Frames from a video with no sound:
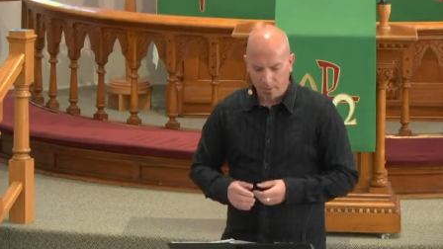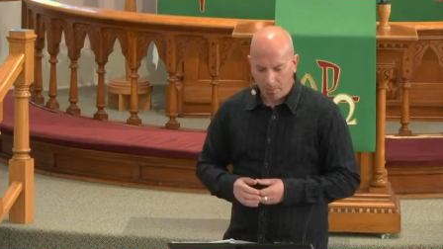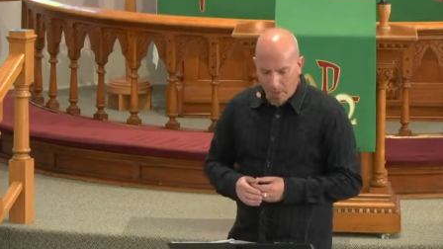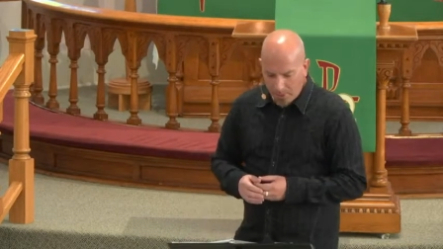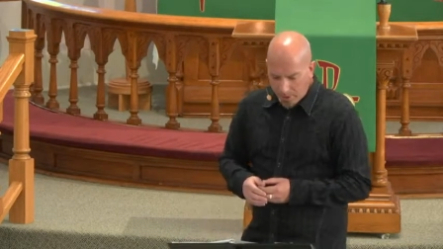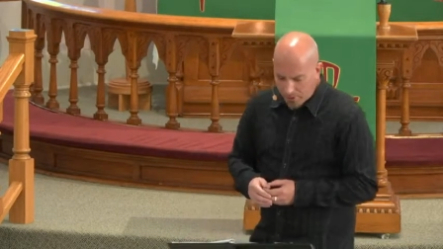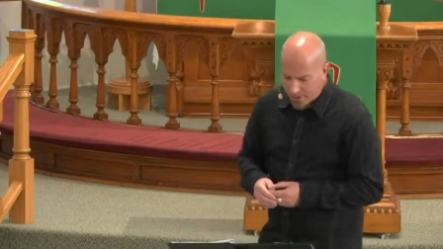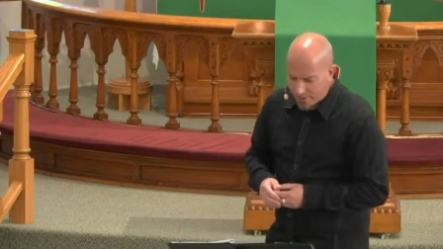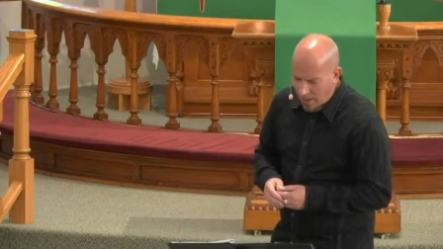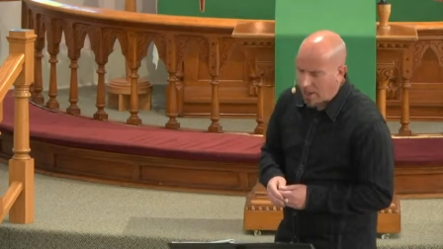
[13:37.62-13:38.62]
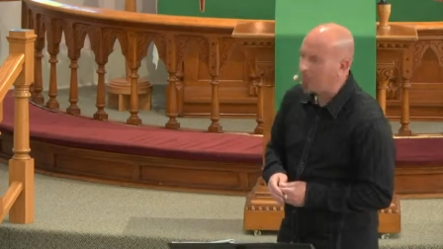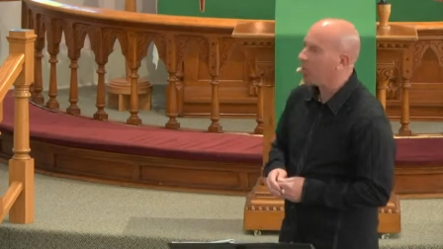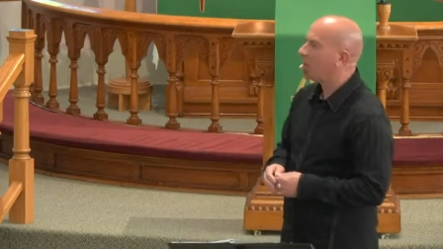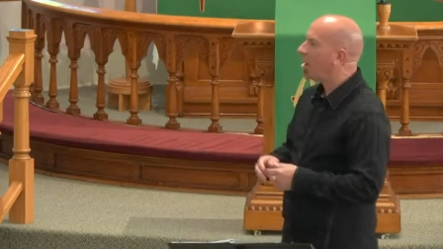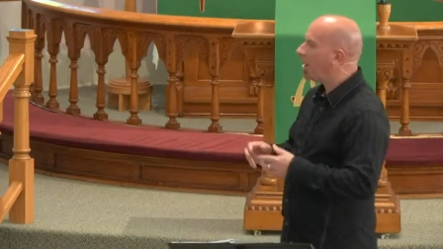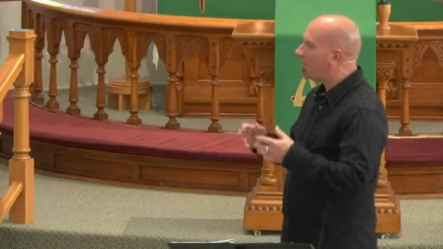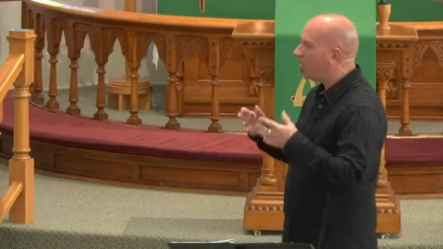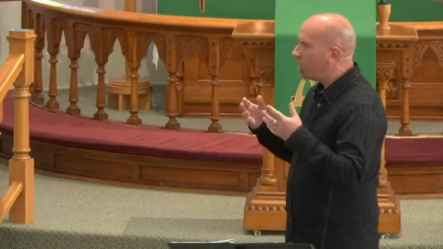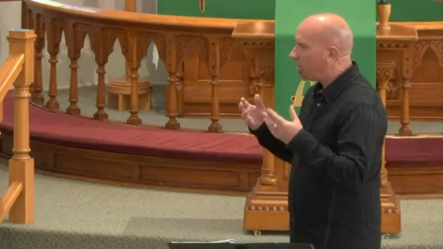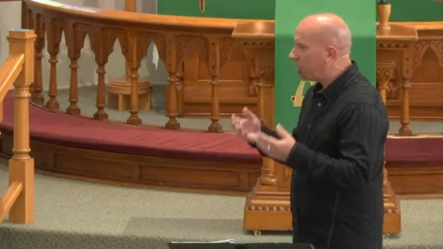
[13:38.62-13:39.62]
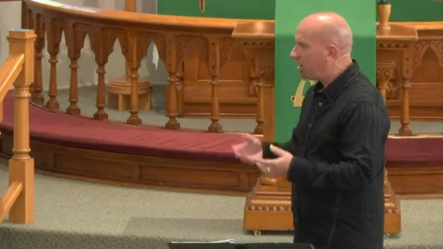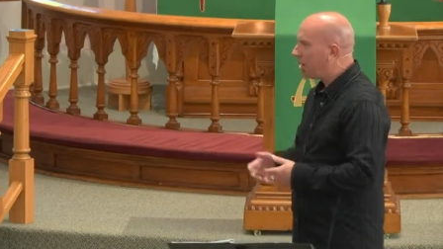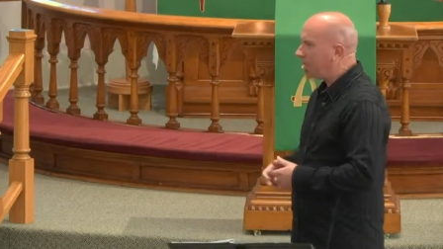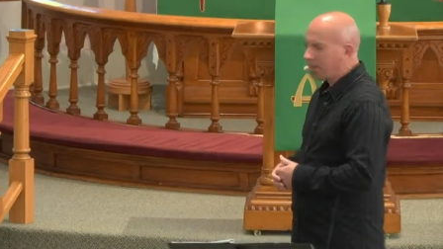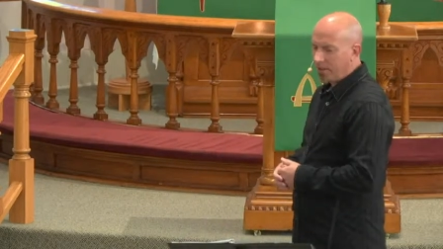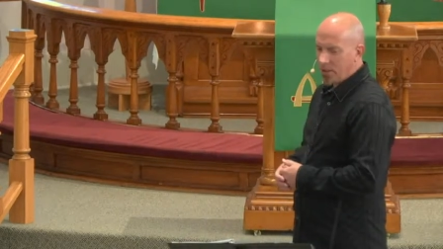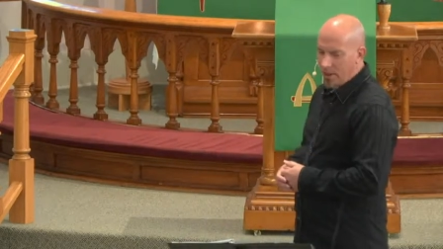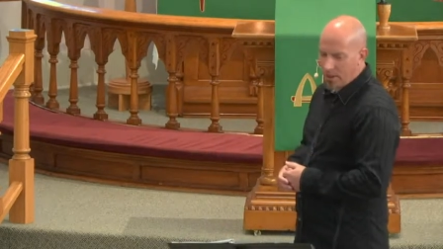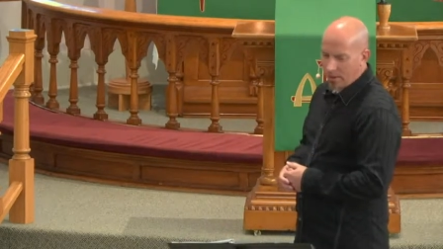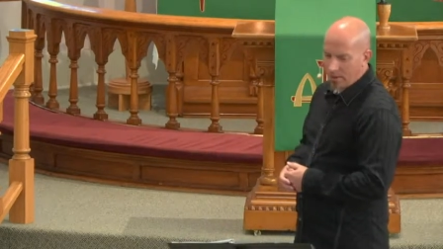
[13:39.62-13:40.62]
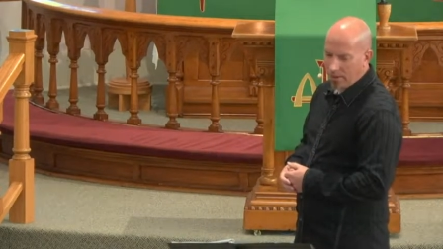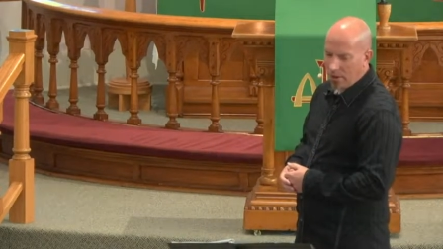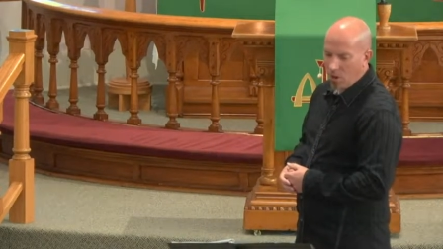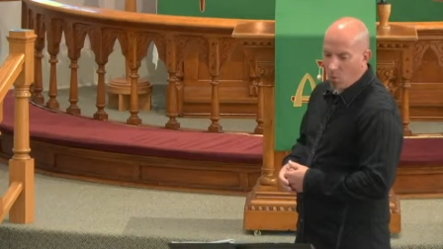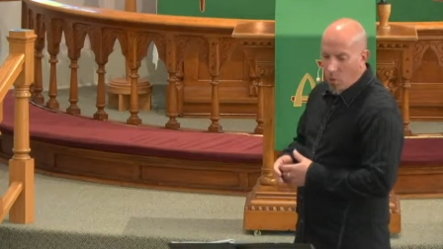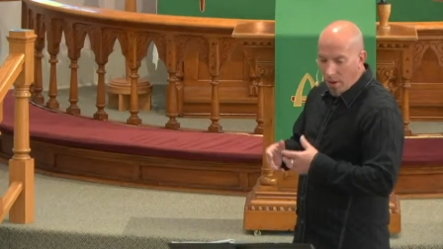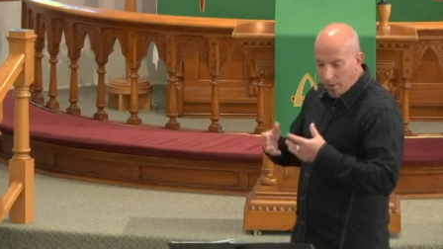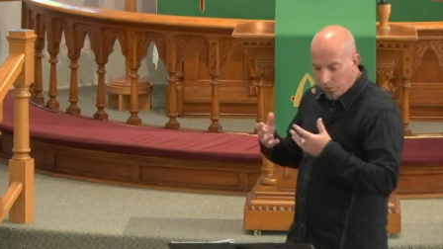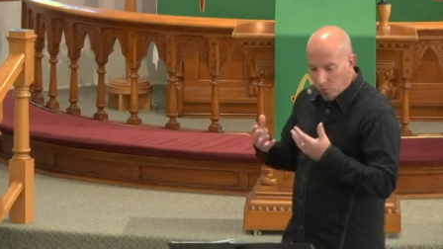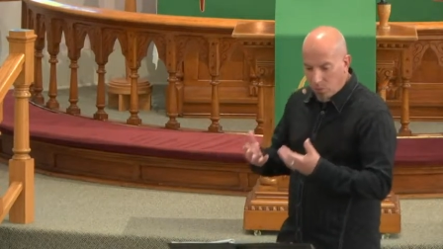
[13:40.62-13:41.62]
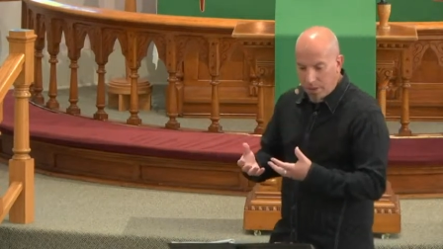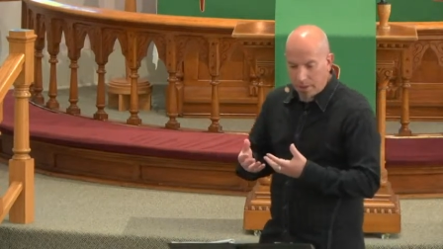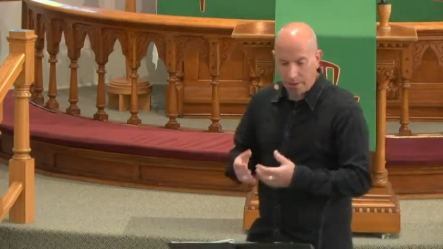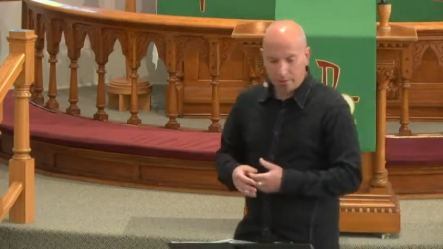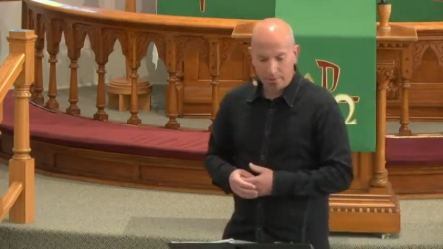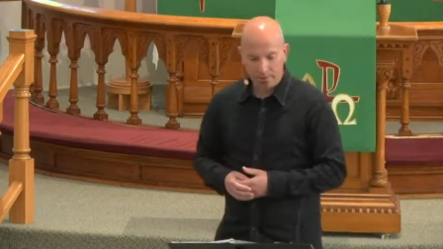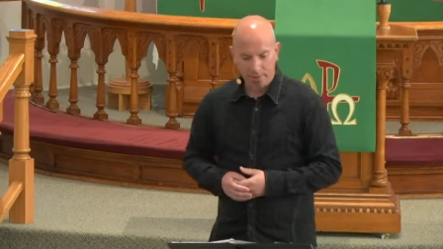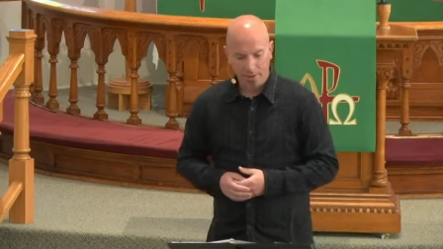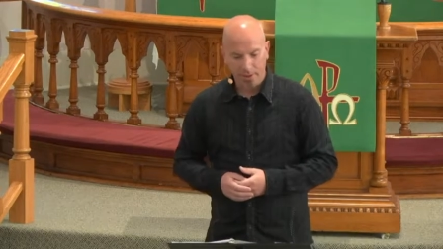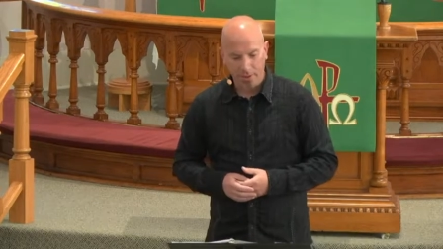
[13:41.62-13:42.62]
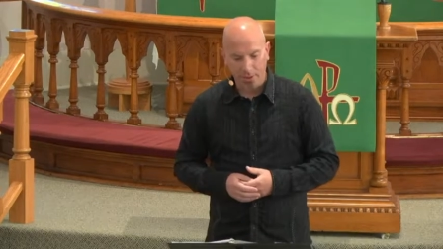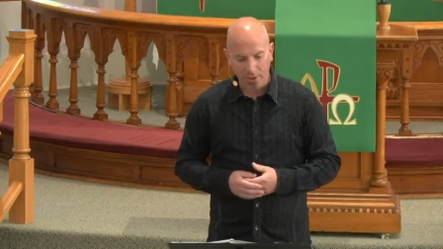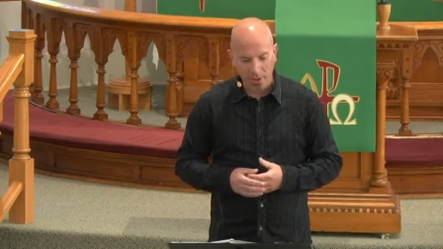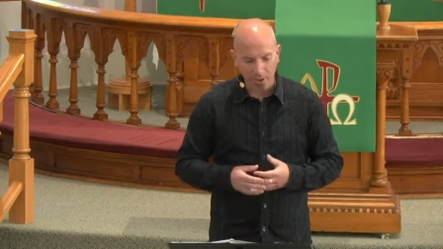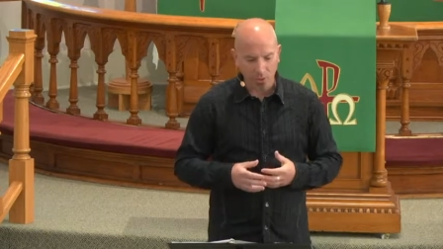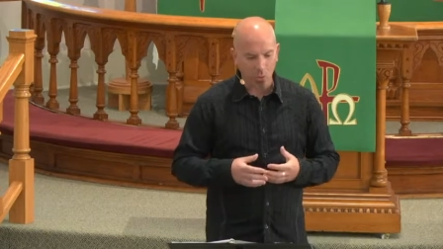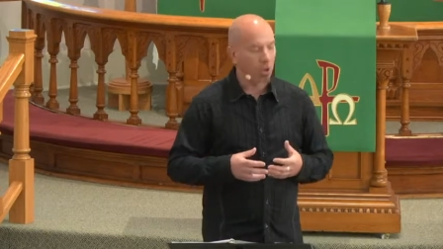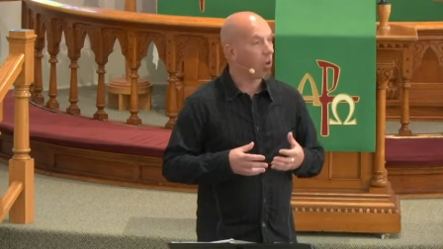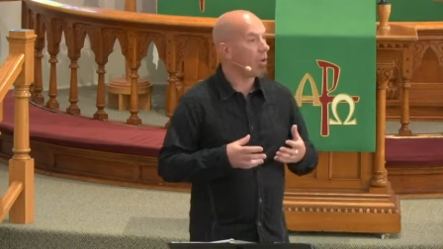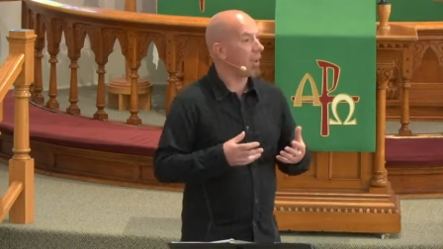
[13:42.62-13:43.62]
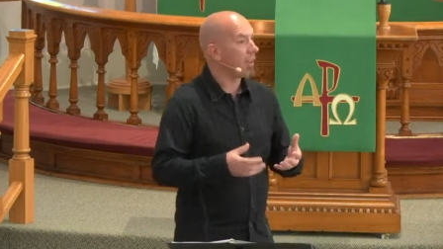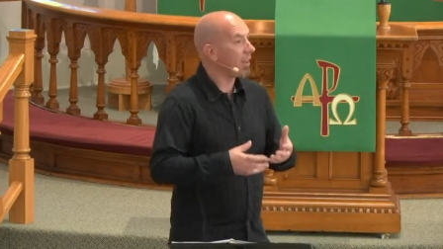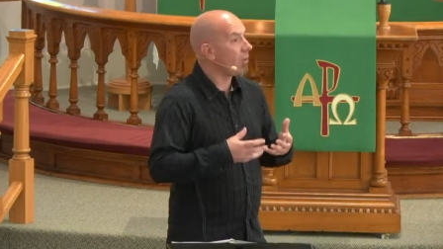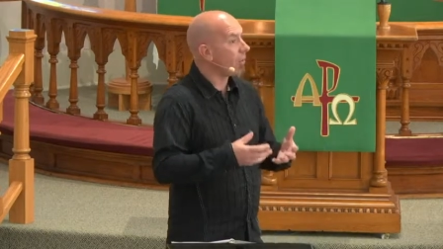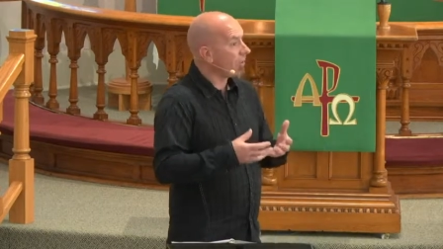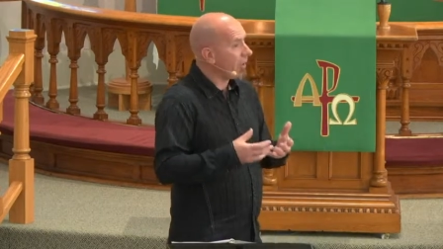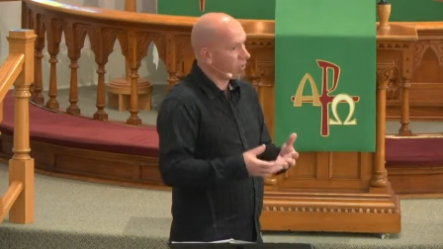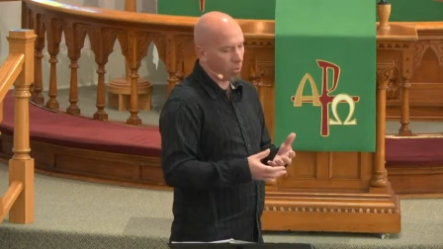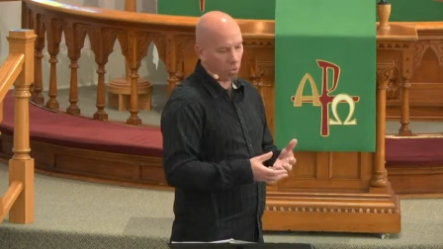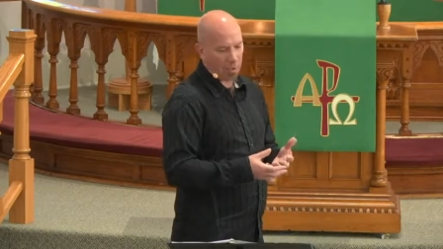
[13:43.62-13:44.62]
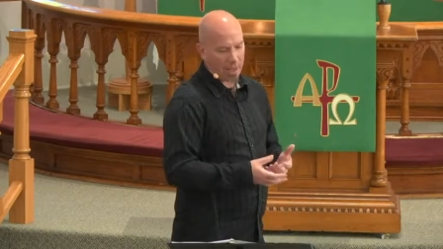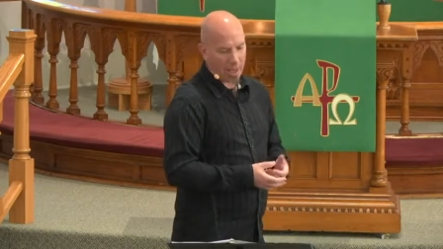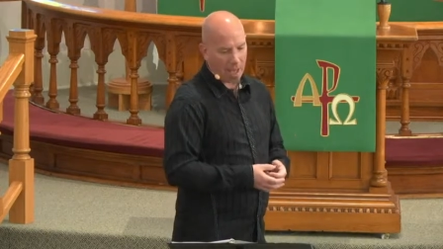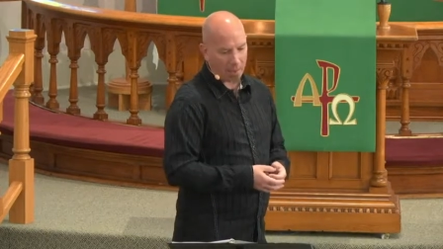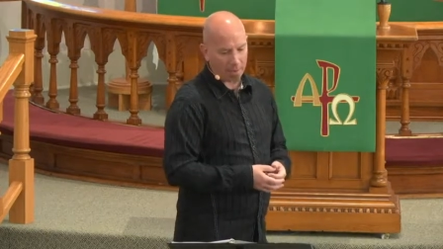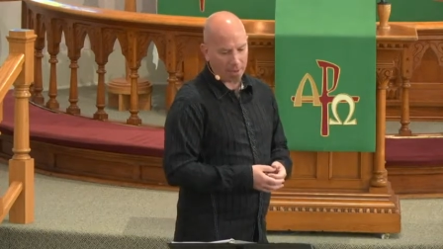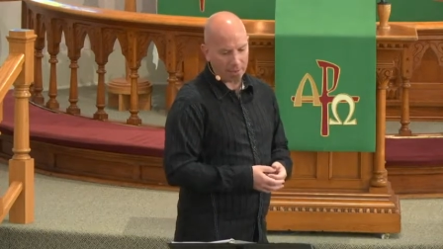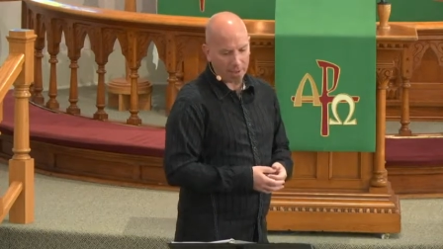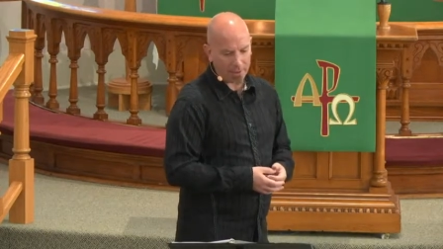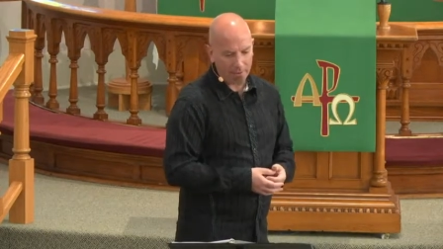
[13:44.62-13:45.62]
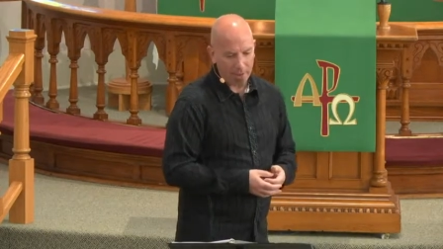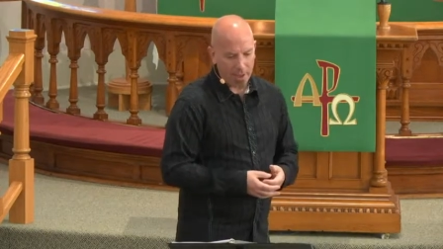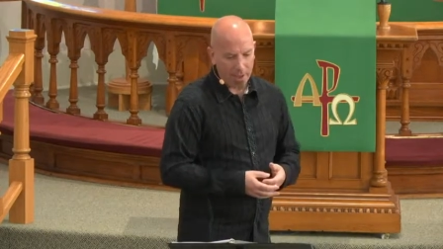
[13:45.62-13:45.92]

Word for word: Maybe there was a time in your life when you felt that God was real, that things were going, that were things were really happening, that